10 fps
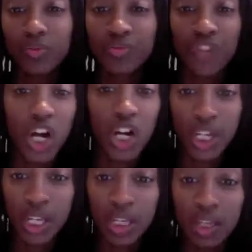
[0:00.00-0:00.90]

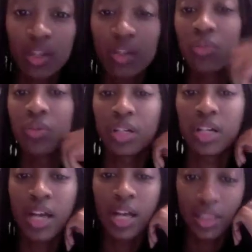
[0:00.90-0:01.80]
foggy, or
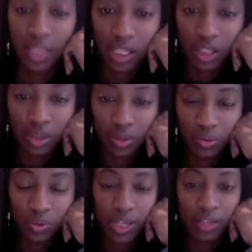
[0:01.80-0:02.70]
that
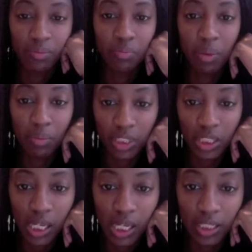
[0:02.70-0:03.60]
you had memory
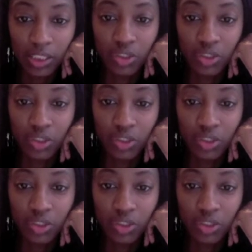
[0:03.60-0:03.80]
loss,